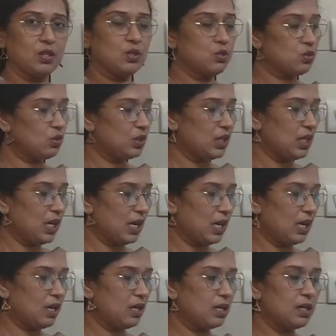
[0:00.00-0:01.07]
So they
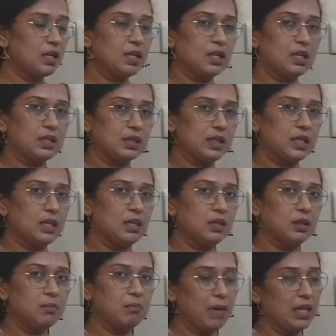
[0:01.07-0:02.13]
are the
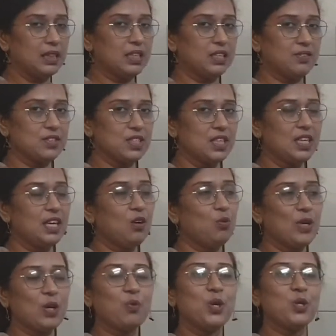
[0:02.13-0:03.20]
Maldives.
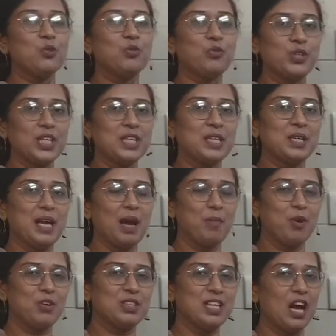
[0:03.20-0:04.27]
We are going to read
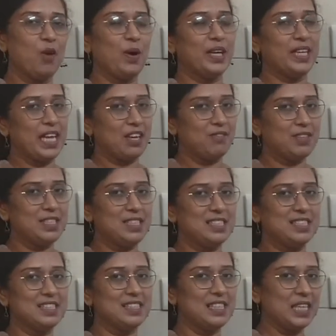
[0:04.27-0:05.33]
about our
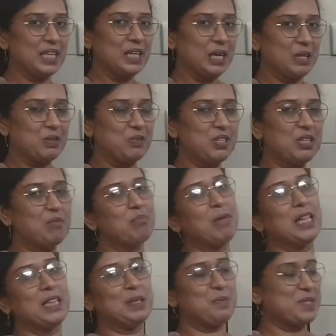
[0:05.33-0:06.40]
neighboring country,
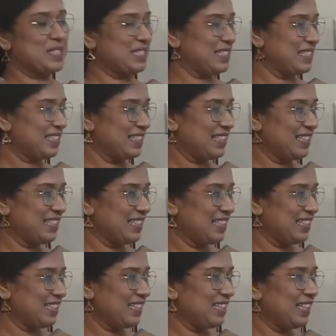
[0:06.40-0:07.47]
Maldives.
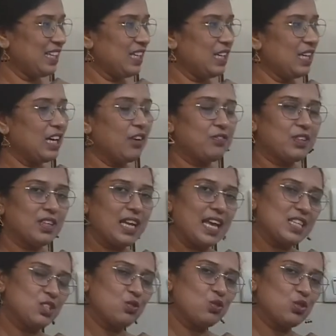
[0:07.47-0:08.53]

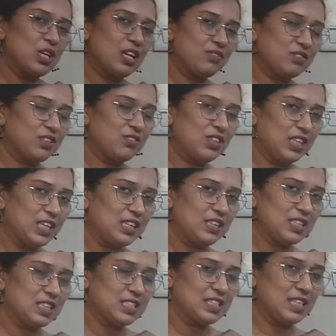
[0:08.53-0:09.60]
As usual, after reading
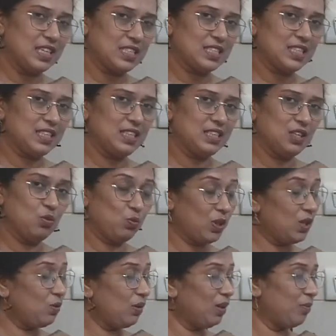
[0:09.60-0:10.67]
this lesson,
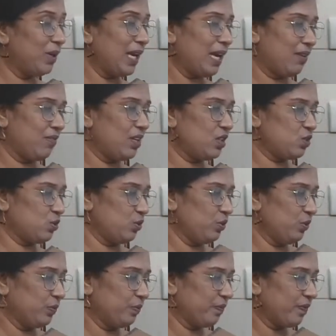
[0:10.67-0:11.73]
we will be able to
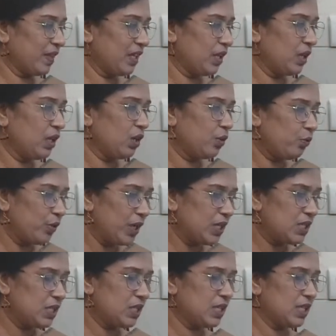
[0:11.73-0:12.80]

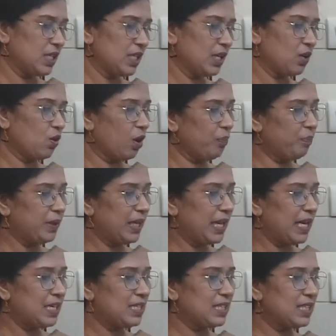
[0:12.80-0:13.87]
read,
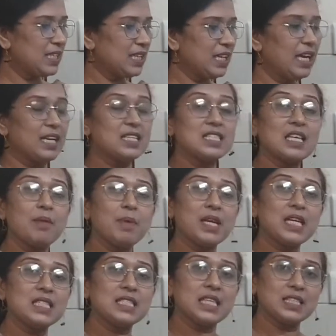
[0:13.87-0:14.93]
comprehend and
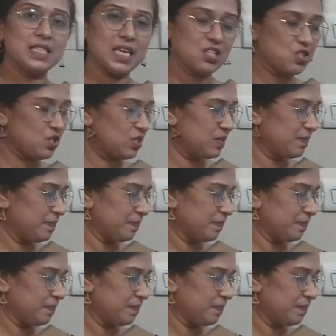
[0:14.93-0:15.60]
summarize the text,